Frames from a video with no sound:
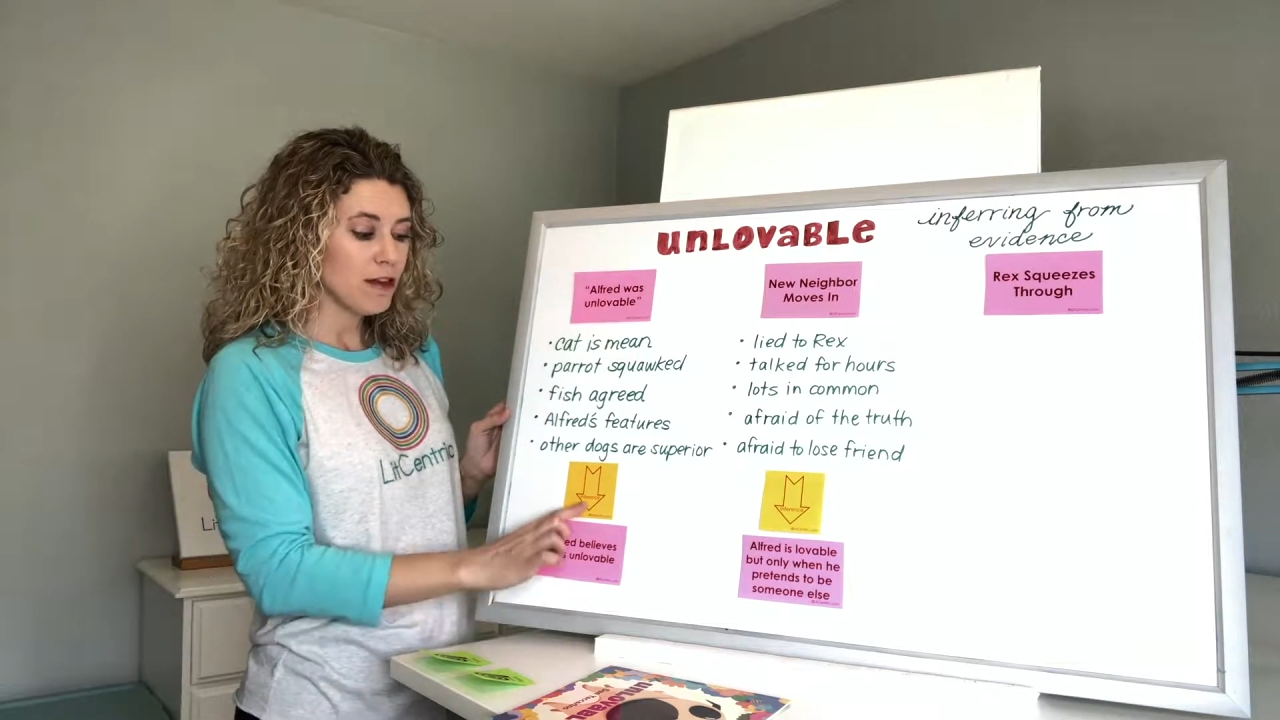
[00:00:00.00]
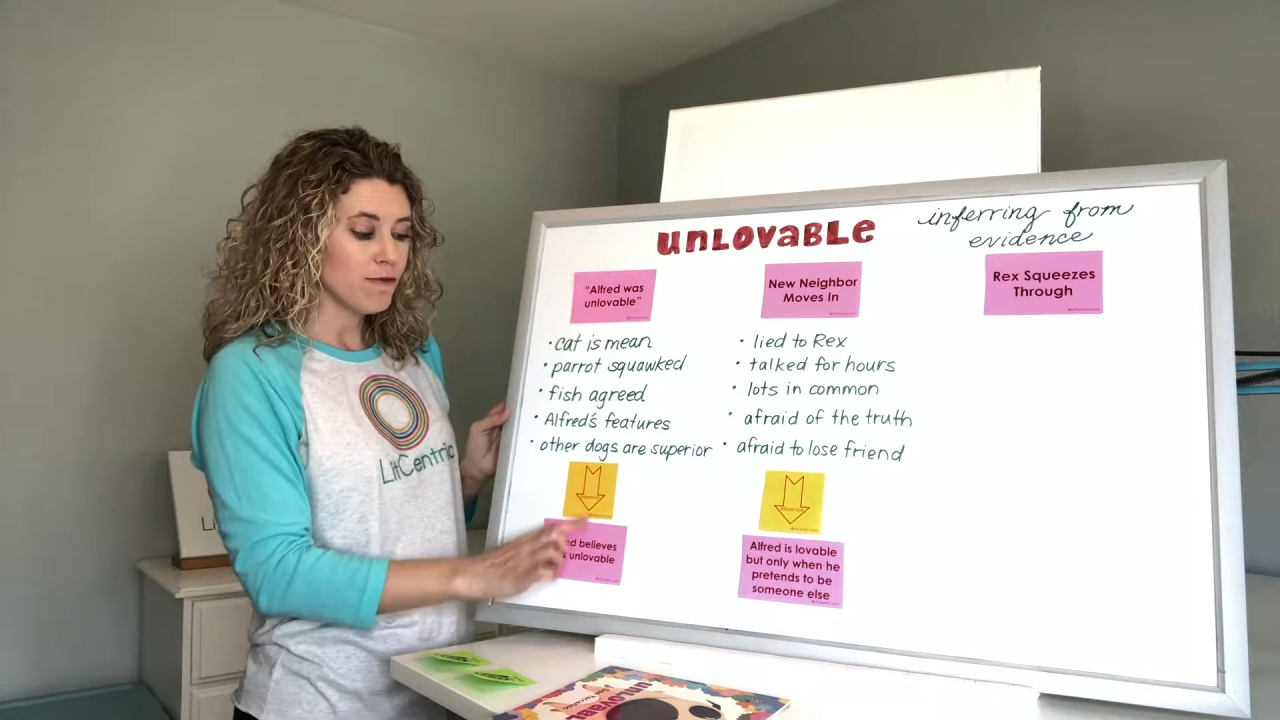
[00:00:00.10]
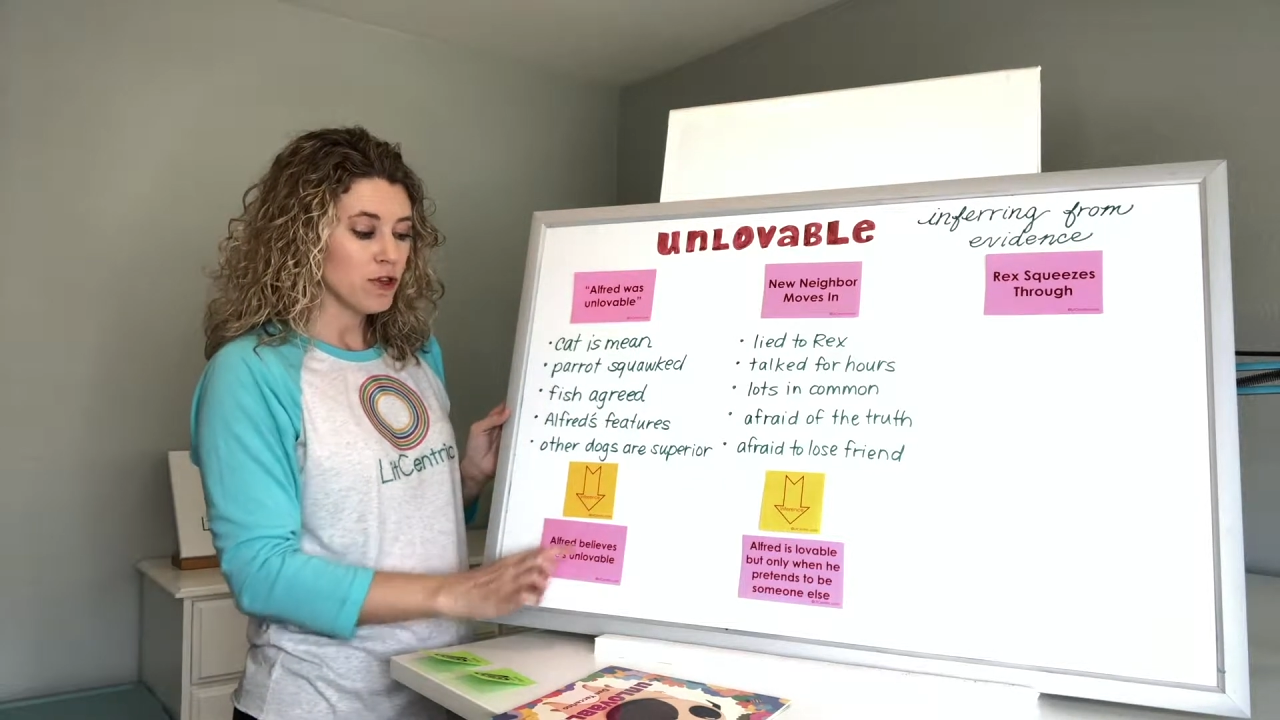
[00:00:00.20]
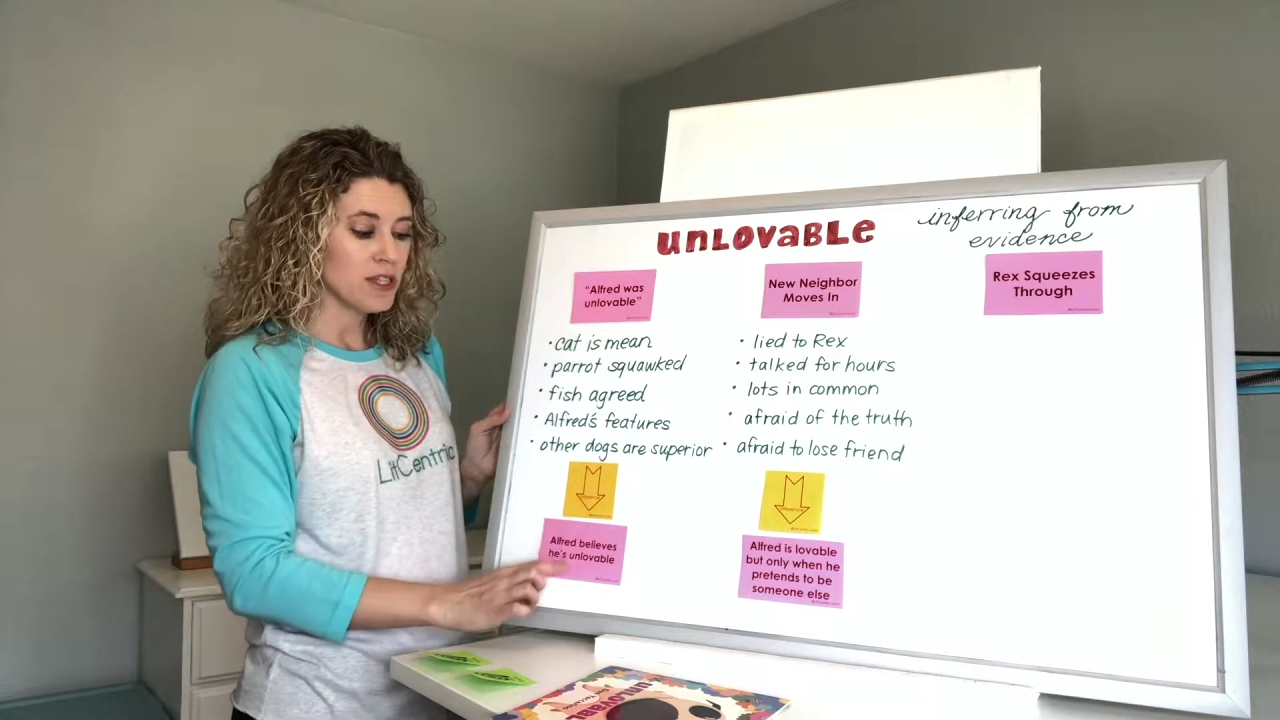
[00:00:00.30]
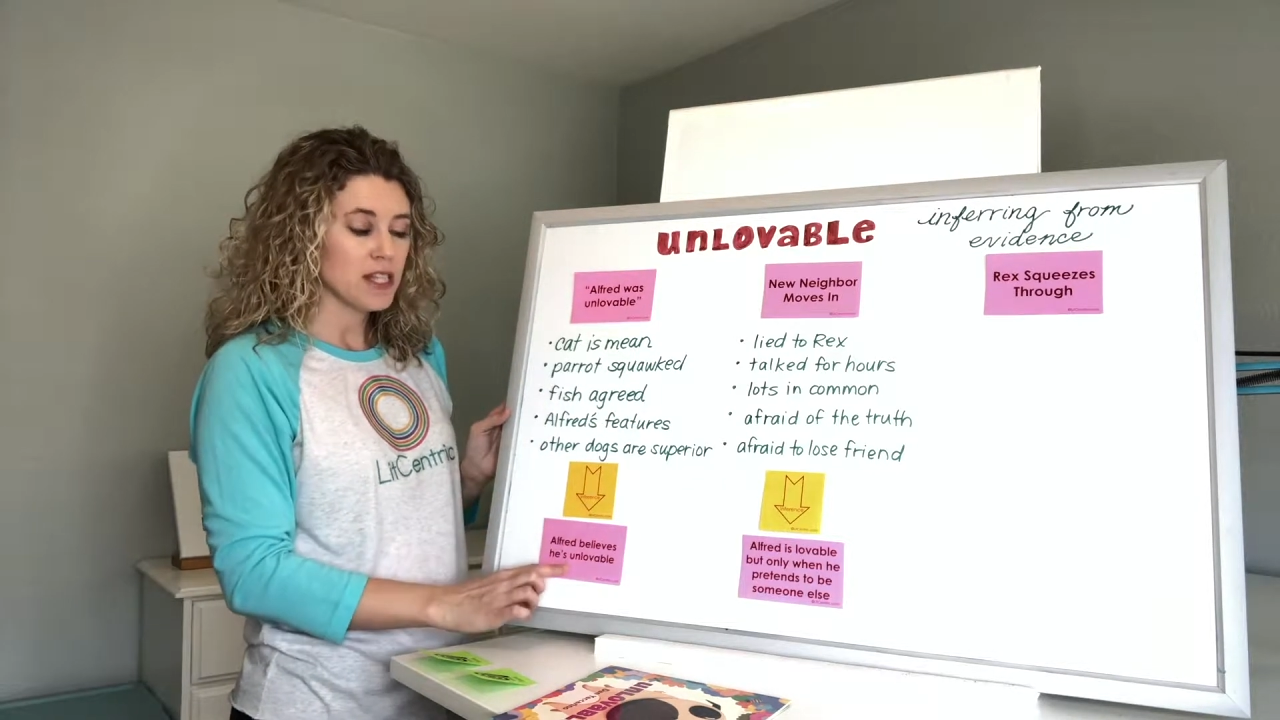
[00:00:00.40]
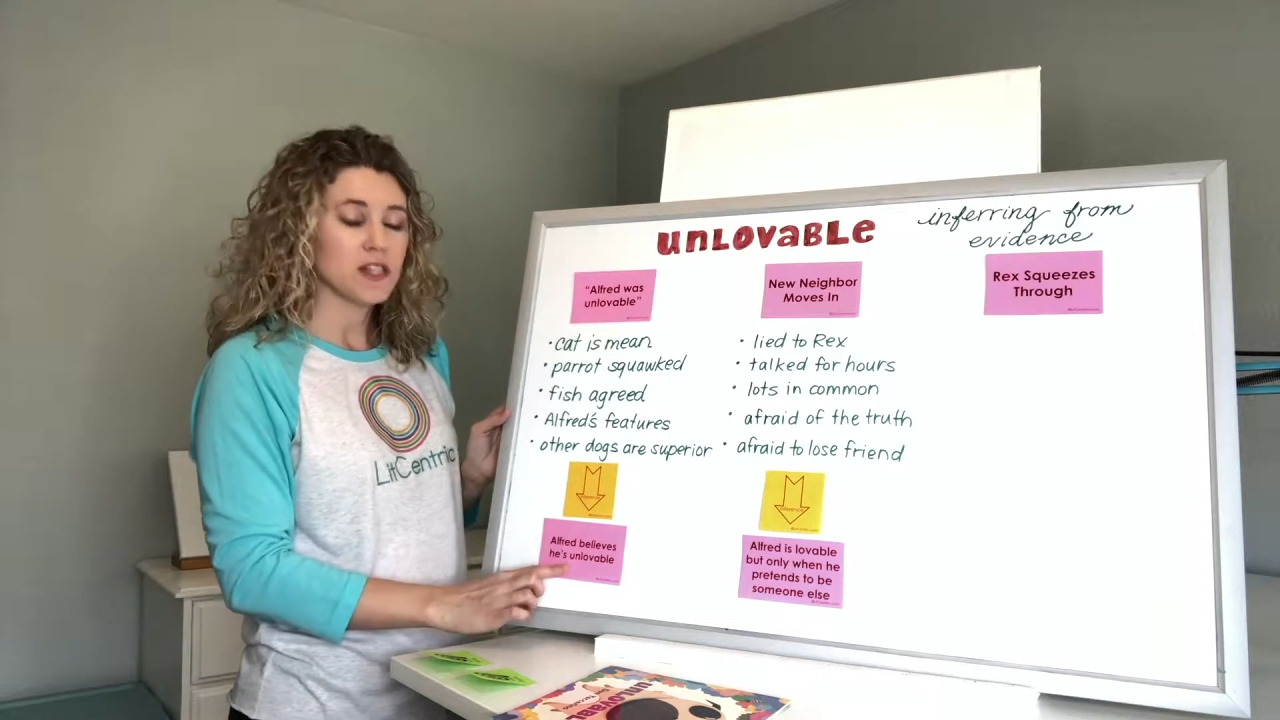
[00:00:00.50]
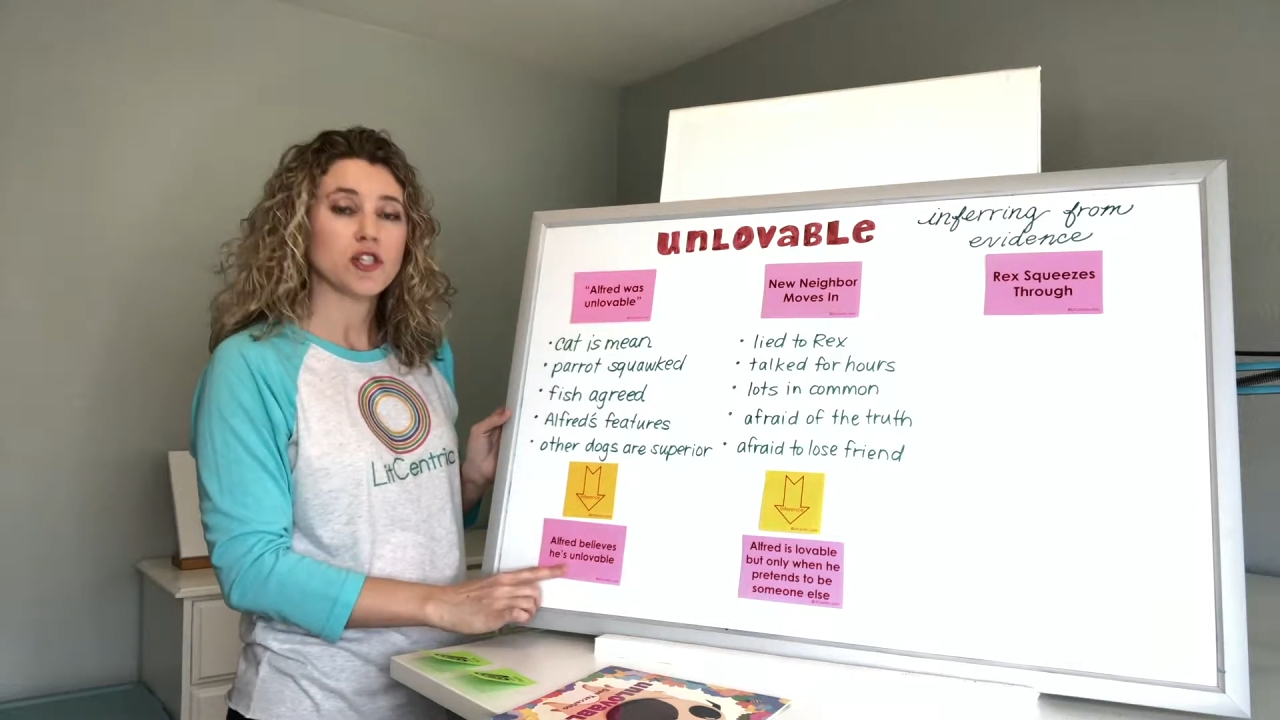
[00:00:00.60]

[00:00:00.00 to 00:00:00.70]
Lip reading: inferences,